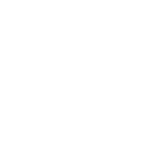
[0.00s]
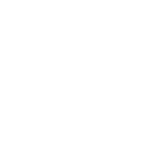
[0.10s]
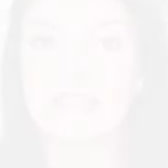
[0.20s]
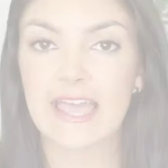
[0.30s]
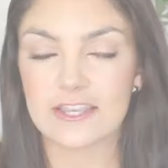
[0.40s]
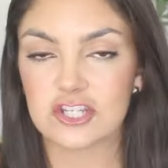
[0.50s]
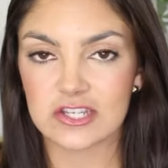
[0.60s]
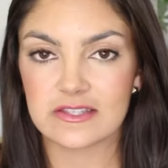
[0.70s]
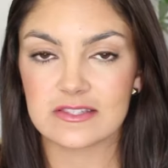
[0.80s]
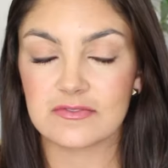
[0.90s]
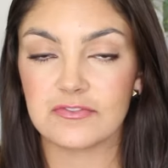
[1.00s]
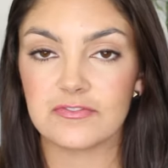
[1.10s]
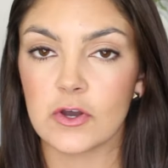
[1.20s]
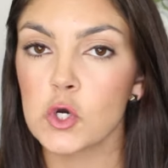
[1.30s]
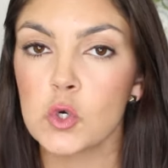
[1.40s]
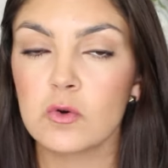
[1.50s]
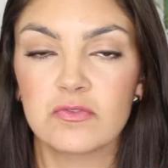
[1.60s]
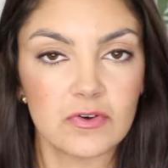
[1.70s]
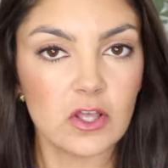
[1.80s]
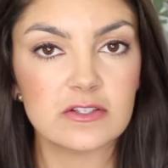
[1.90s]
Lashes, faux
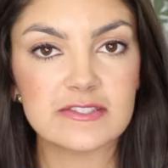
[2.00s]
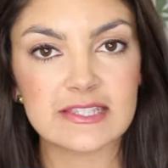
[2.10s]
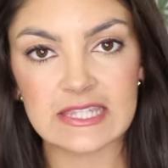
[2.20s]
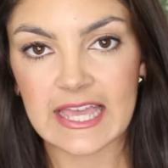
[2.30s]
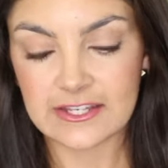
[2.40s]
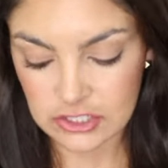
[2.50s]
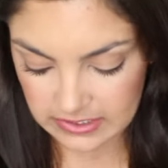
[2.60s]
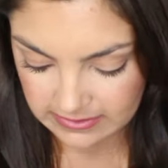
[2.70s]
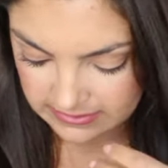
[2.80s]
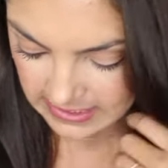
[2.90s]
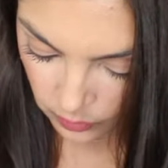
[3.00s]
false lashes.